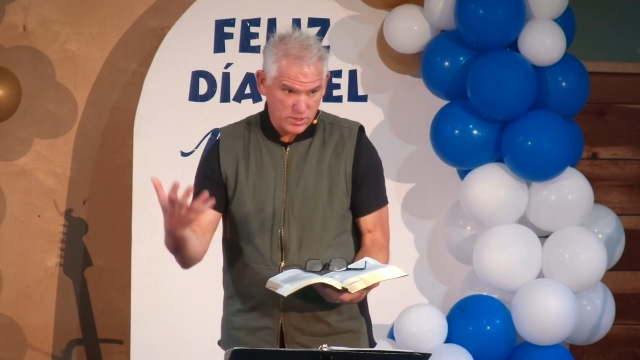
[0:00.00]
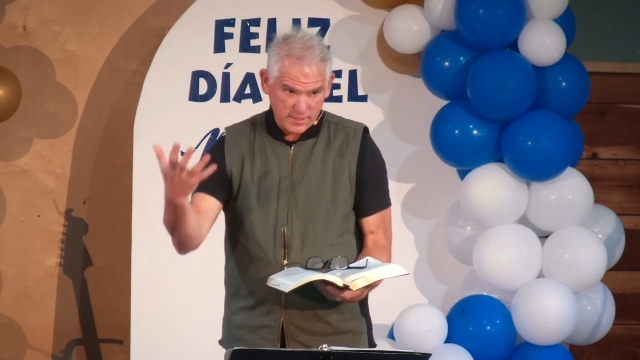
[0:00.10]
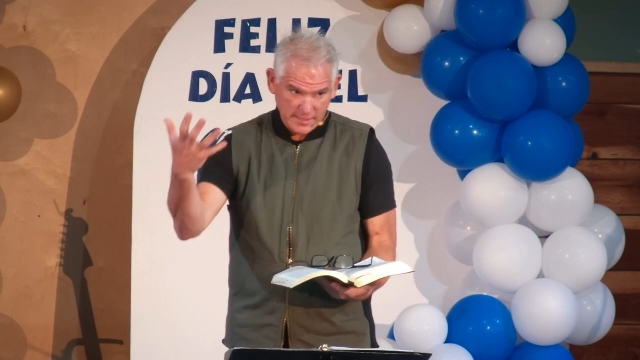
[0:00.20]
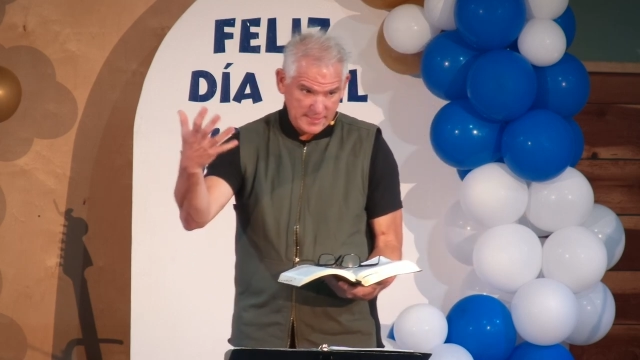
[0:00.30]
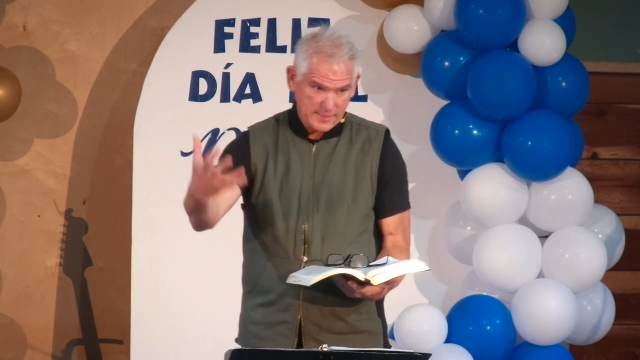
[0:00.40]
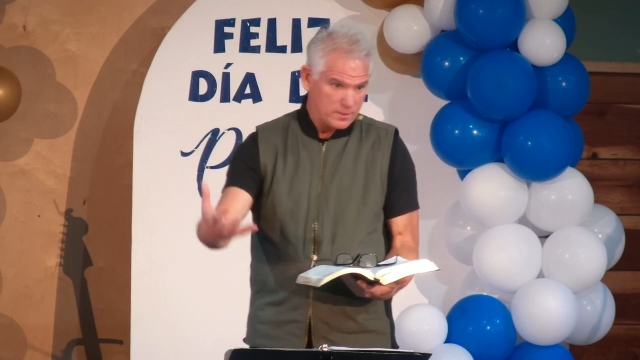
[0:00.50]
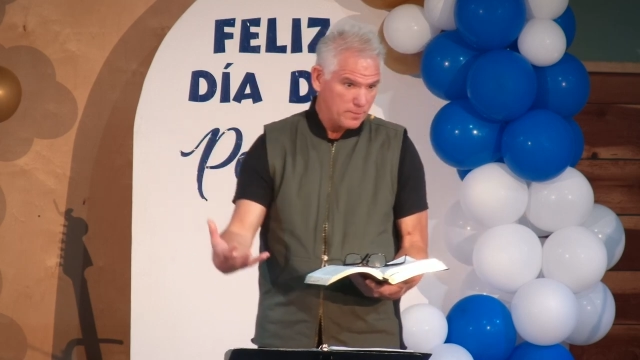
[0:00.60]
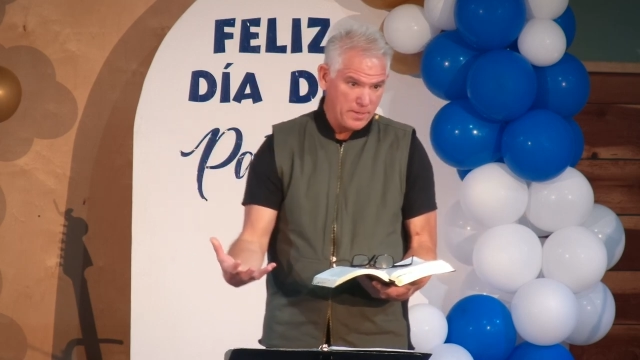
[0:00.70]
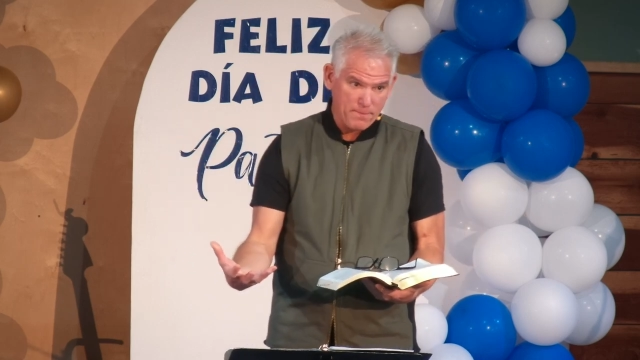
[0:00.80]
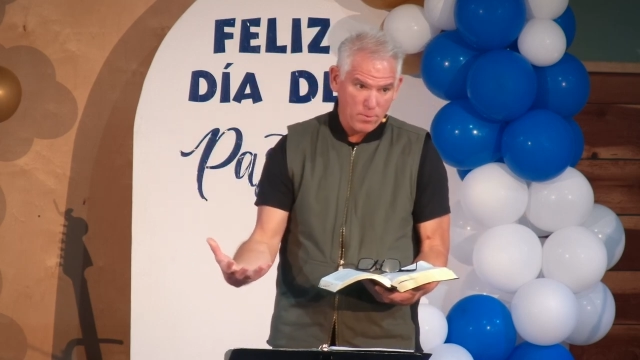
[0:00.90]
and as I
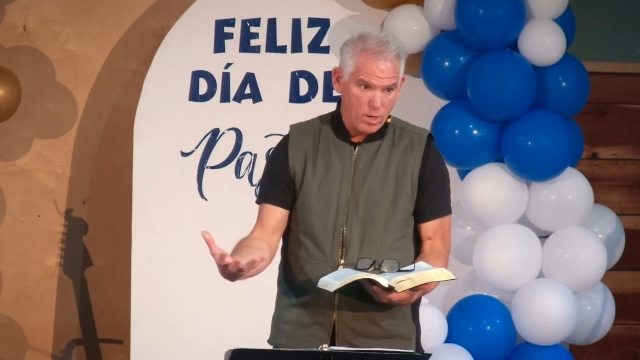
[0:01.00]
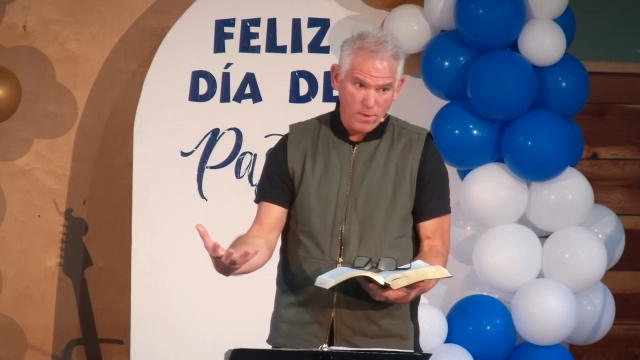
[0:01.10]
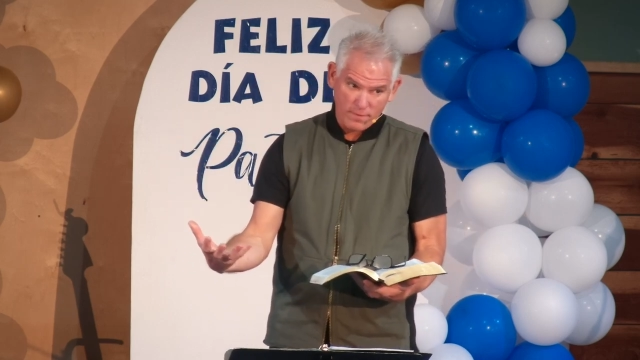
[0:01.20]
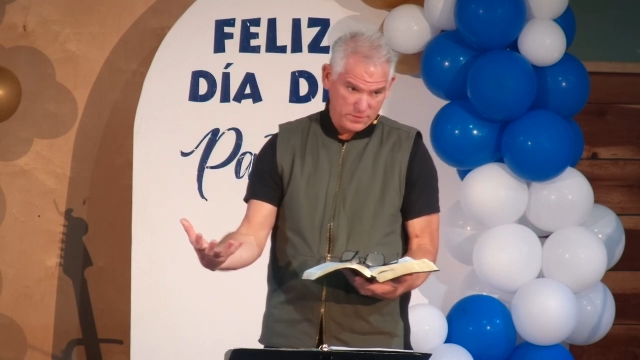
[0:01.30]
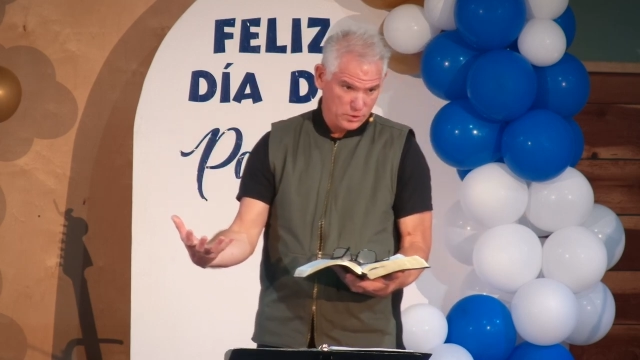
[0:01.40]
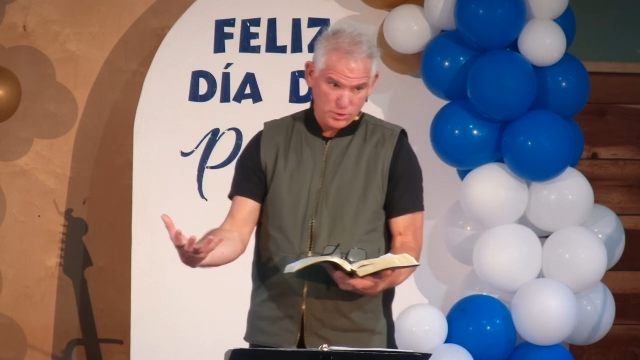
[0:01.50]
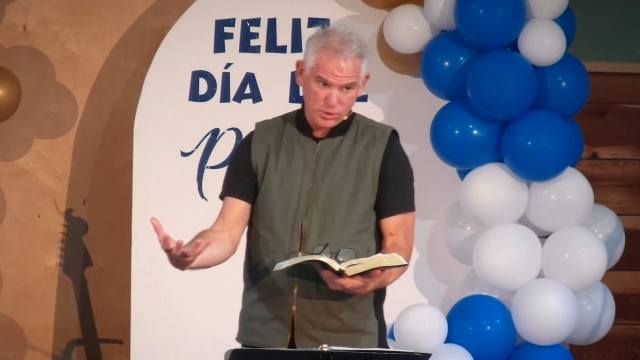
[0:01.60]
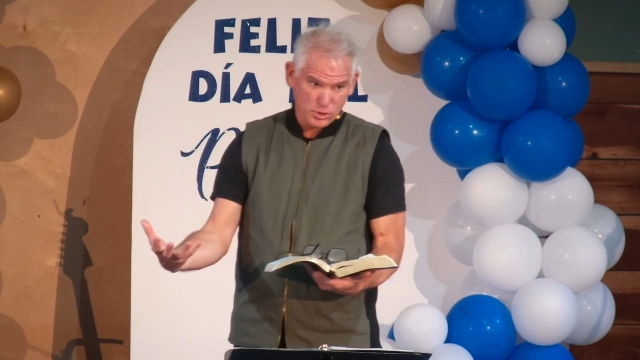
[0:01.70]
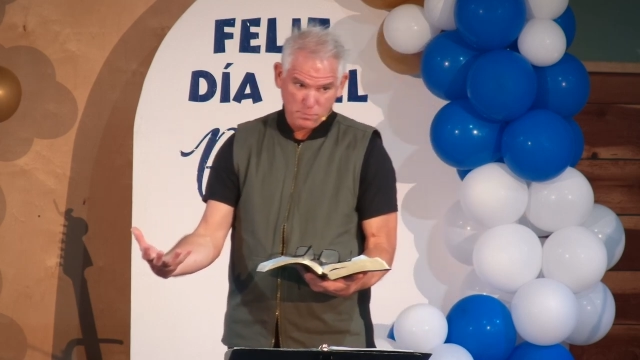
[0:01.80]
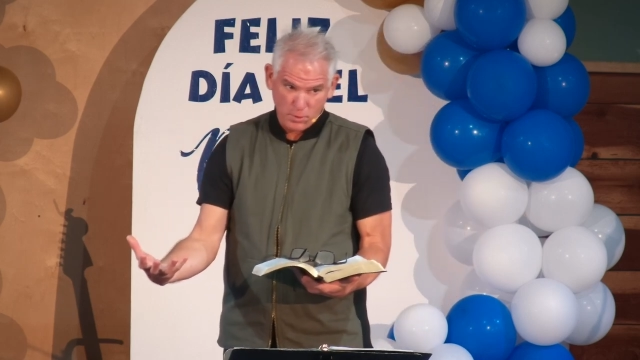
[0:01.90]
celebrate Palm Harvest
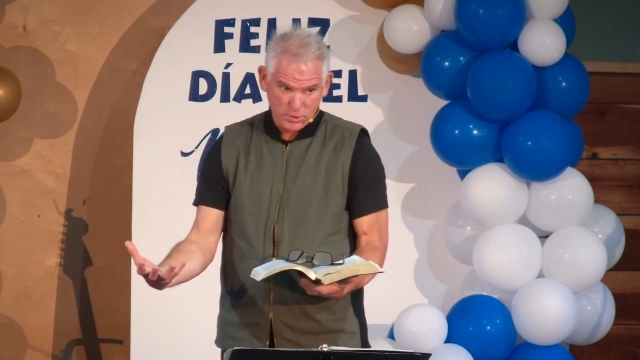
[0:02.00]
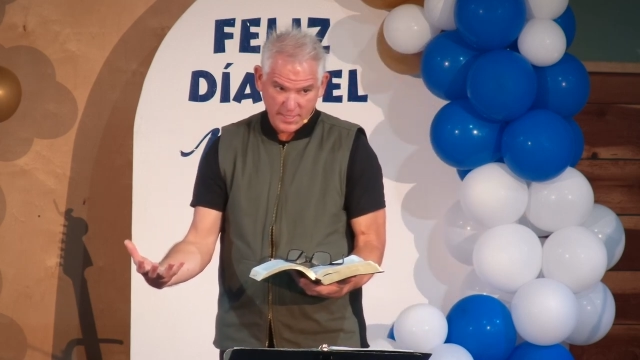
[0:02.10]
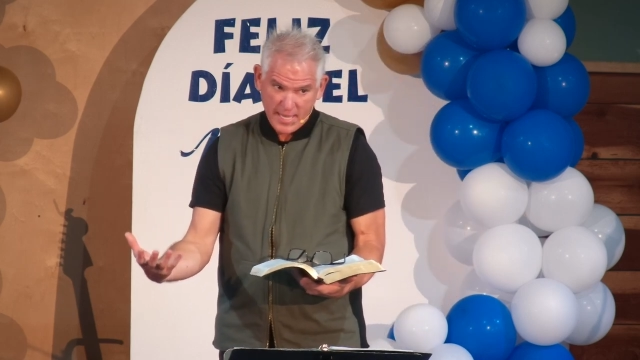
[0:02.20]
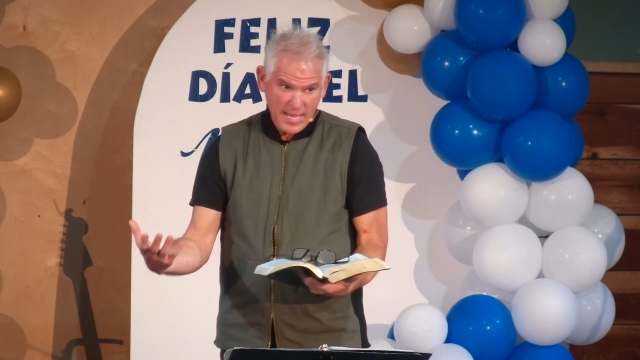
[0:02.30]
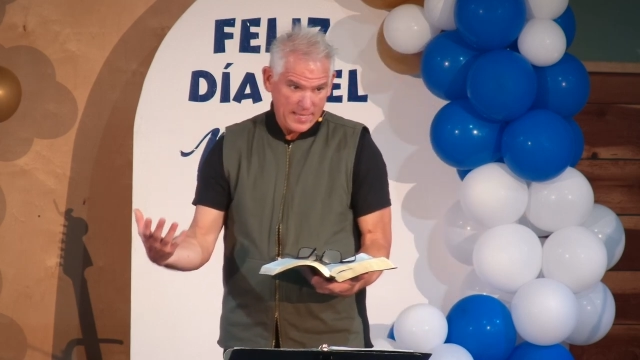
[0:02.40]
Church's birthday,